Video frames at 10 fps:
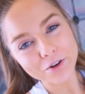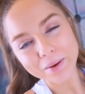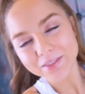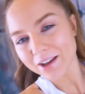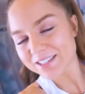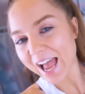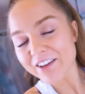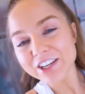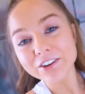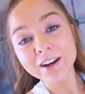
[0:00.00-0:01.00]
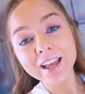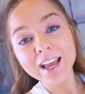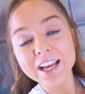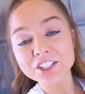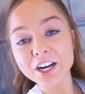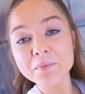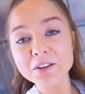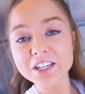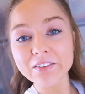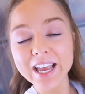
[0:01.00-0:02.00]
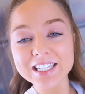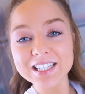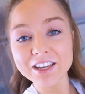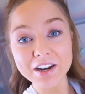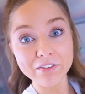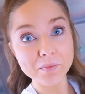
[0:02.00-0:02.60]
We would love to have you, and turn on post notifications so you never